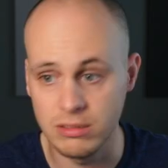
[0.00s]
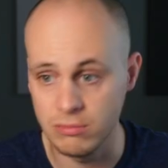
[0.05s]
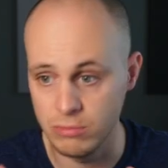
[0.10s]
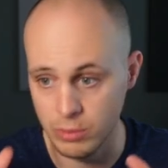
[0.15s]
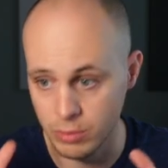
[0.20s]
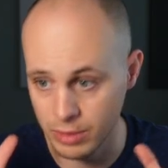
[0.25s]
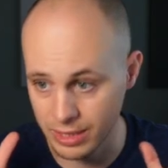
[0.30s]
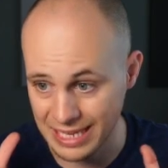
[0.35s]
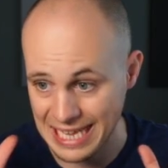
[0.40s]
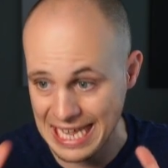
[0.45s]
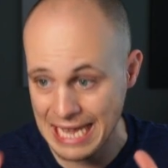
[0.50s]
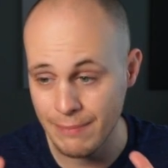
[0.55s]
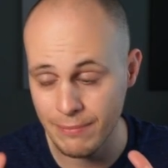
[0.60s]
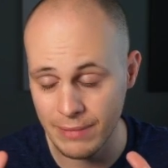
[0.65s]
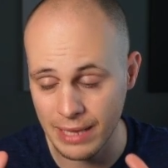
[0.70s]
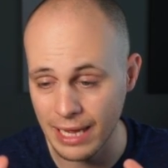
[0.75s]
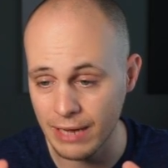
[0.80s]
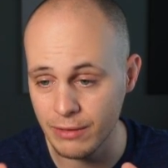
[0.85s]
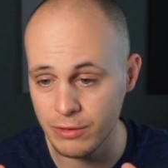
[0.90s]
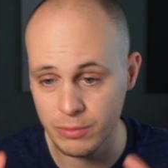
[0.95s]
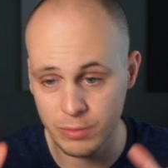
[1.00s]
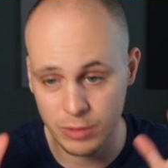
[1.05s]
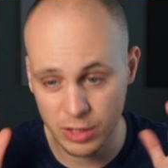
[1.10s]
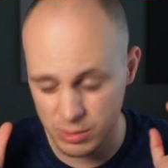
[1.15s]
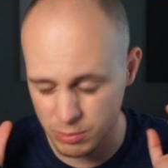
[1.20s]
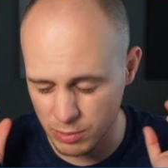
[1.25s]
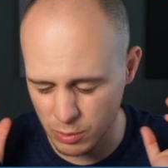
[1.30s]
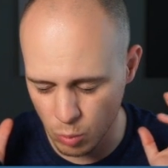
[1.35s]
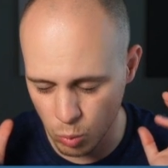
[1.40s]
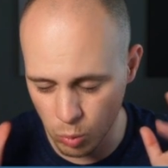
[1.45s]
We want to keep that because
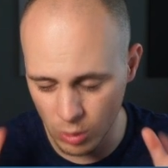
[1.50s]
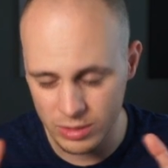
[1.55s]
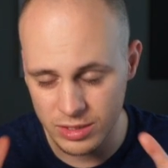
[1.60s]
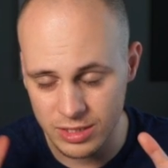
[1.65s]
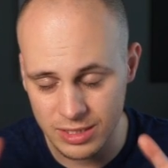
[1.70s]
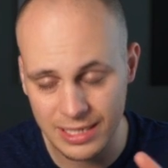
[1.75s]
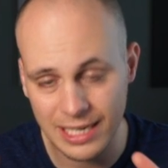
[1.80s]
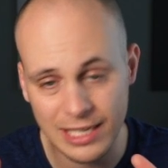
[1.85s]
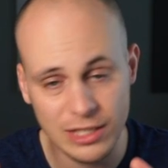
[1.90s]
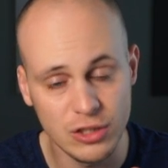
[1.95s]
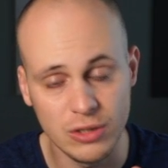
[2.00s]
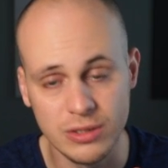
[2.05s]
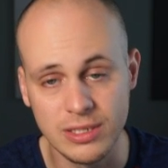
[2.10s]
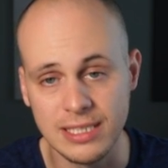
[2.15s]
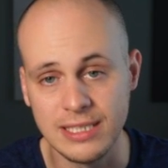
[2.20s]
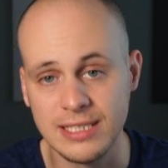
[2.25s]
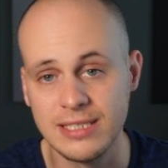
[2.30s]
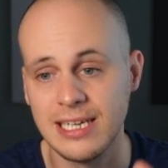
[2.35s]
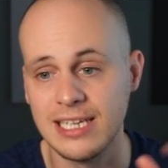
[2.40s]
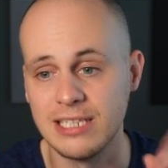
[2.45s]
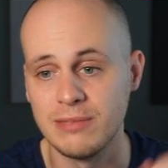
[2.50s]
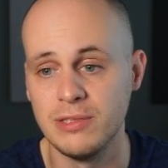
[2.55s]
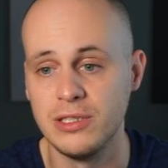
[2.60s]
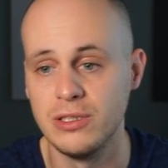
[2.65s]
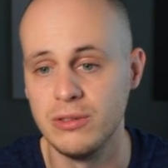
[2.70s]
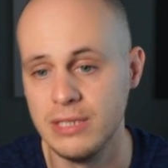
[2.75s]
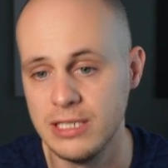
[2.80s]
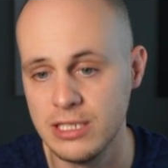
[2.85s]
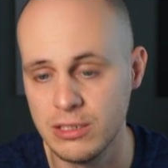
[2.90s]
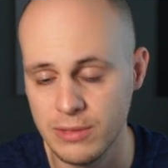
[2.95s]
we want to take jottings as we
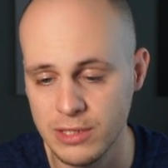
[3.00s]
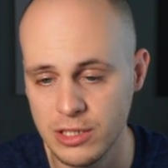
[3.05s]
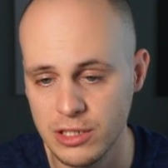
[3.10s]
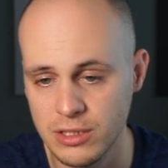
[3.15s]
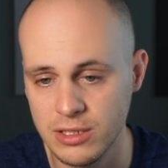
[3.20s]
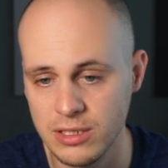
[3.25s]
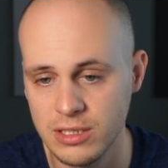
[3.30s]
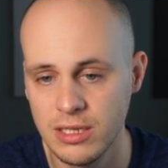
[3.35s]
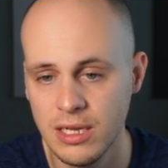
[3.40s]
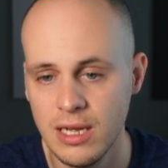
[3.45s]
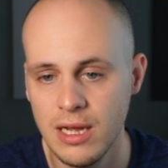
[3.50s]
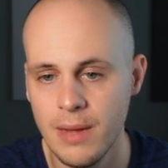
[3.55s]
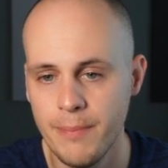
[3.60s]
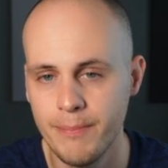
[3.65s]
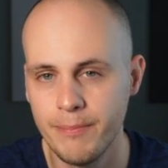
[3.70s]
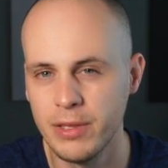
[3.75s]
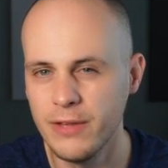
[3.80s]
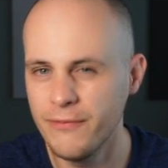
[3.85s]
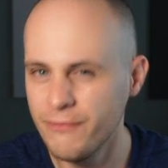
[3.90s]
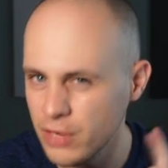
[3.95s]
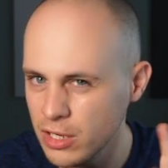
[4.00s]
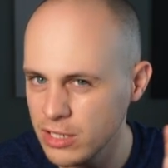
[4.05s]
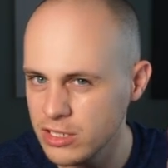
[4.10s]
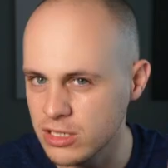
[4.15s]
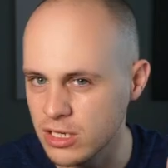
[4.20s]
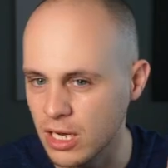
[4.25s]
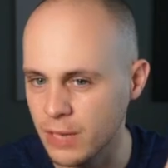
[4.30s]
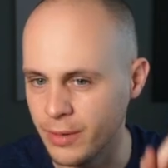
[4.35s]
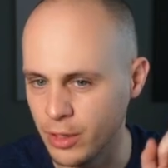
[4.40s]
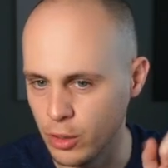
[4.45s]
do these questions. But the first
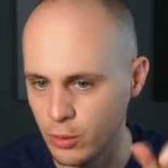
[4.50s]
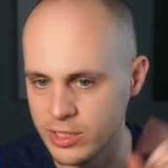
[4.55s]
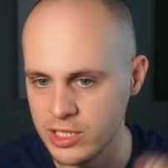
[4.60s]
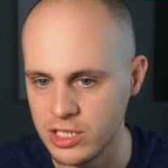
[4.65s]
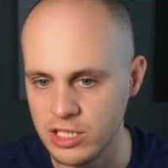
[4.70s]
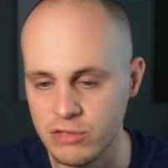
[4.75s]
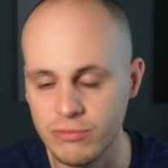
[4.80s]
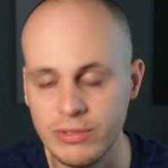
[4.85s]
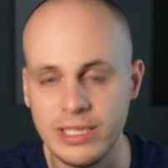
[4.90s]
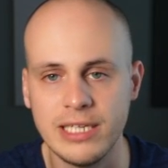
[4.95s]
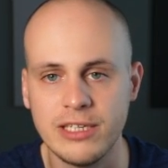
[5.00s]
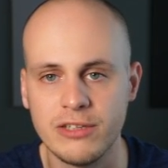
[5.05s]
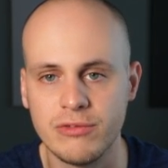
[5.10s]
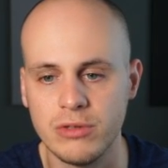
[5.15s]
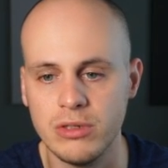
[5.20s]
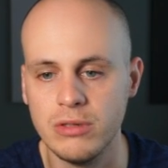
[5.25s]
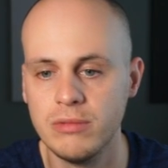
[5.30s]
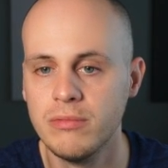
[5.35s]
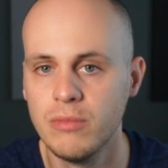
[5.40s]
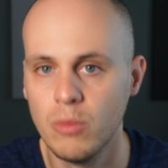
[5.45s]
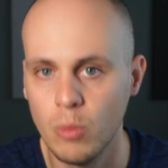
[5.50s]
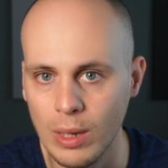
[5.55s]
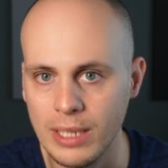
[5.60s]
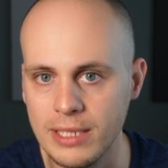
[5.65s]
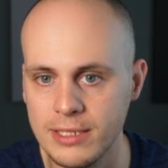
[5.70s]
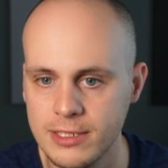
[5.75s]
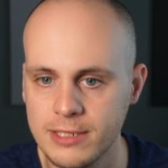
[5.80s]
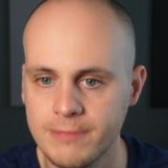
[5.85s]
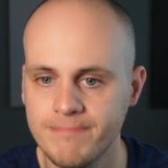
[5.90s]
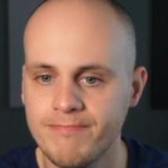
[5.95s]
time I always just read it through
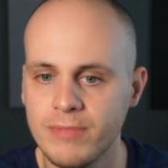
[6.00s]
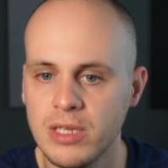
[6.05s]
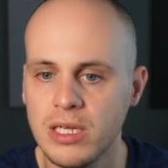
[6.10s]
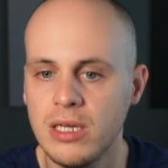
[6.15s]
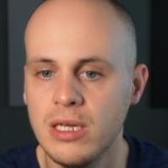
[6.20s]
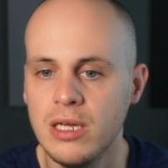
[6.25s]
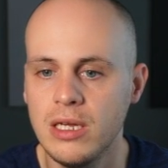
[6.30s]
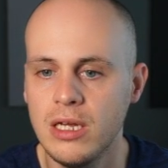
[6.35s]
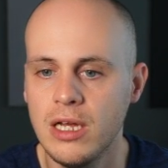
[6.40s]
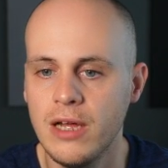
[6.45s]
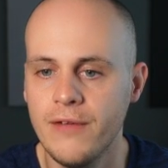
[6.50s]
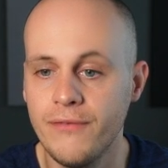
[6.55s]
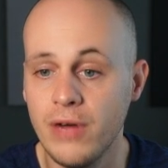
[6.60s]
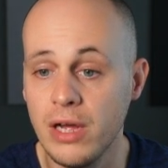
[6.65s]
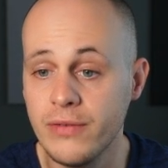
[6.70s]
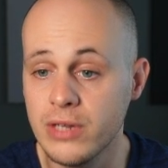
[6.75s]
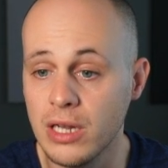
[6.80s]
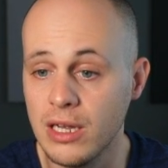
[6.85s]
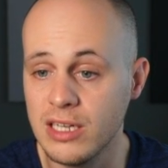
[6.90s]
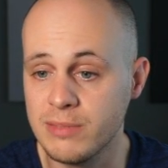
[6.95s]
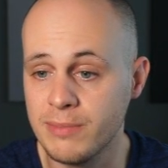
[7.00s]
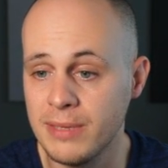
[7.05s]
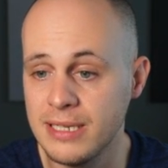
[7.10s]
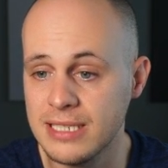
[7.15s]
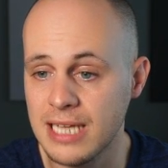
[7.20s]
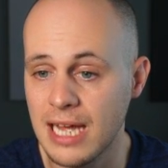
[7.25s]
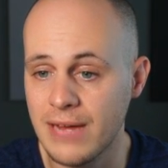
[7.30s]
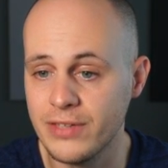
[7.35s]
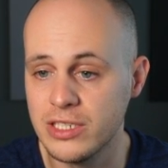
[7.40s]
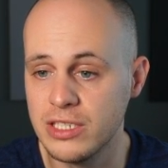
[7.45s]
once. Five classmates
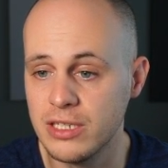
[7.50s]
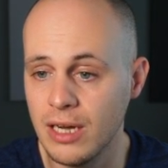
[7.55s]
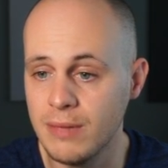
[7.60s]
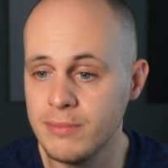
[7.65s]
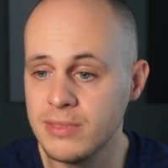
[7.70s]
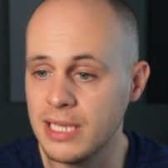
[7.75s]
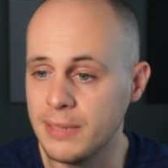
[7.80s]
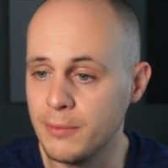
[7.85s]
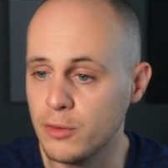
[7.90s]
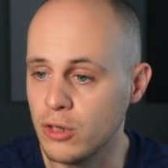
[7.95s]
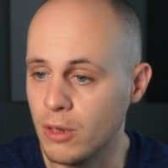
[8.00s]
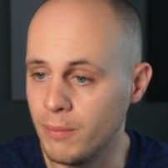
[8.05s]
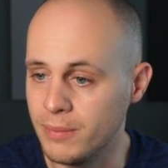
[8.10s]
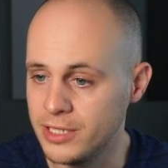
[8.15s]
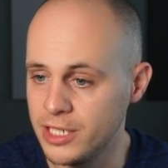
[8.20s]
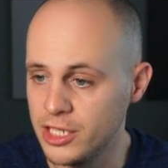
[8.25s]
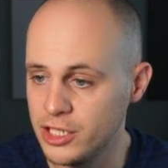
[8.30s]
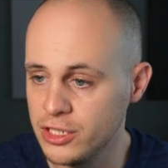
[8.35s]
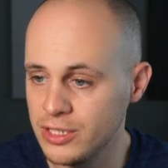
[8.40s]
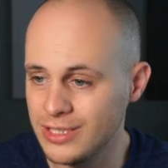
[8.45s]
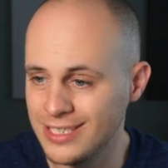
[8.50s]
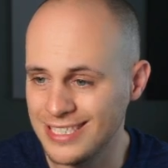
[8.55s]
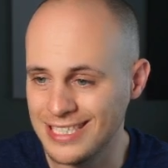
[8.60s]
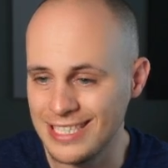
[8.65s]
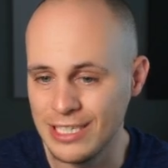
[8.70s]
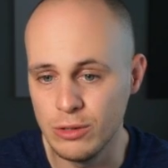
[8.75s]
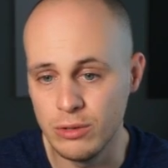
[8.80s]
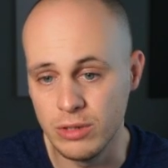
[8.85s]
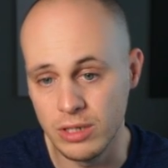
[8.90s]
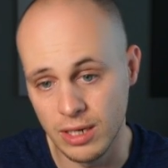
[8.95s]
have a times table competition to see
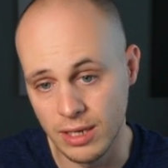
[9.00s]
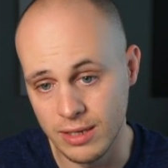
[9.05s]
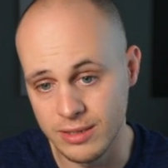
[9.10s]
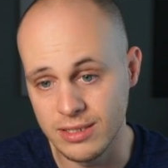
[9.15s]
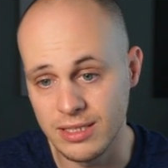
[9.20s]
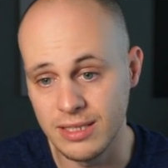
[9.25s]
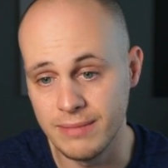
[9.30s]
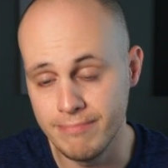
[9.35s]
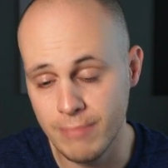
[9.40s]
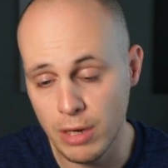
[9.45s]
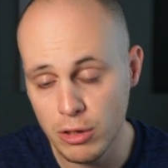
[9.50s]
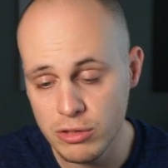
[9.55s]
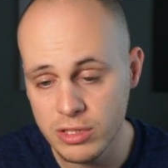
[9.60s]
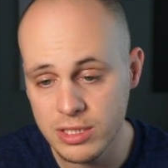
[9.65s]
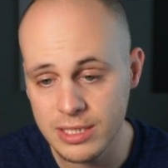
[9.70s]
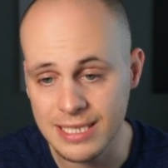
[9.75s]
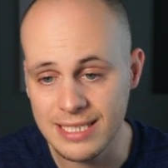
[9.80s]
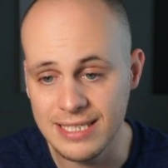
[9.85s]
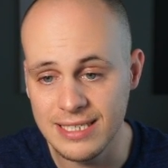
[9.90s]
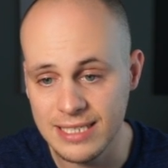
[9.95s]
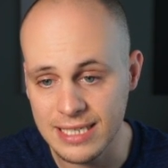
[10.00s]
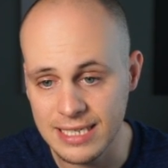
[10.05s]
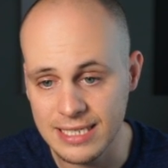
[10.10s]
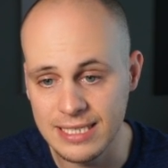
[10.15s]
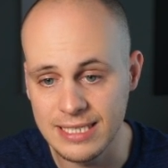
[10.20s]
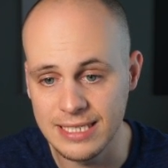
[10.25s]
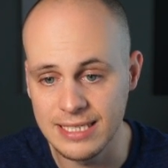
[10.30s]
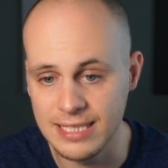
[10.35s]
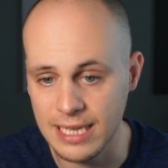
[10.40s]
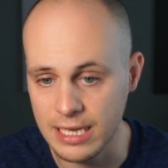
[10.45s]
who can answer the most in
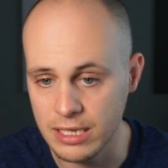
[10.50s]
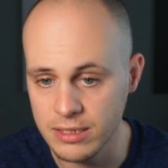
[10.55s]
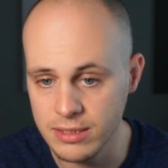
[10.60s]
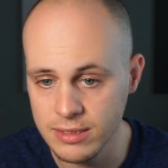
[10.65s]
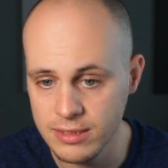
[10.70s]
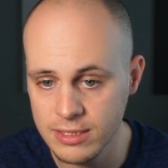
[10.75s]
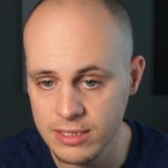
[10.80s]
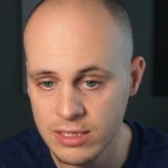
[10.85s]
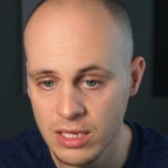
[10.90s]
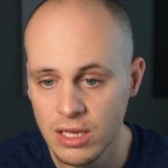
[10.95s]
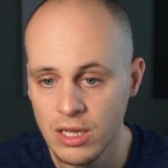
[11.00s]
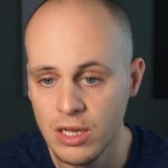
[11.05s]
60 seconds.